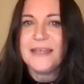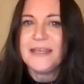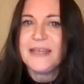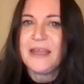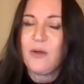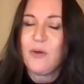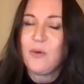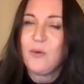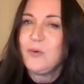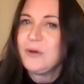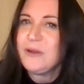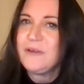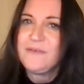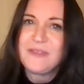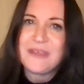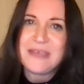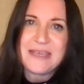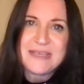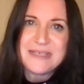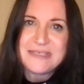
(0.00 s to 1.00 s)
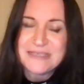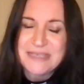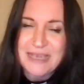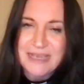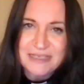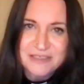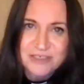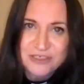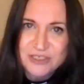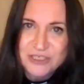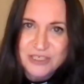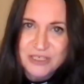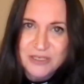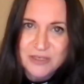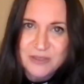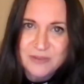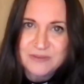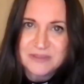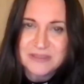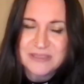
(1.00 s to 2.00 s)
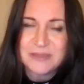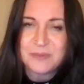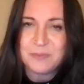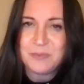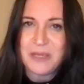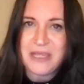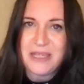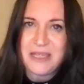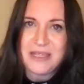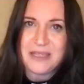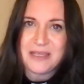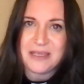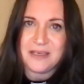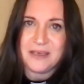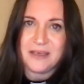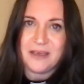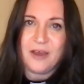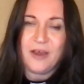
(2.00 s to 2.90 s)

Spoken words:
Now, all of these attitudes speak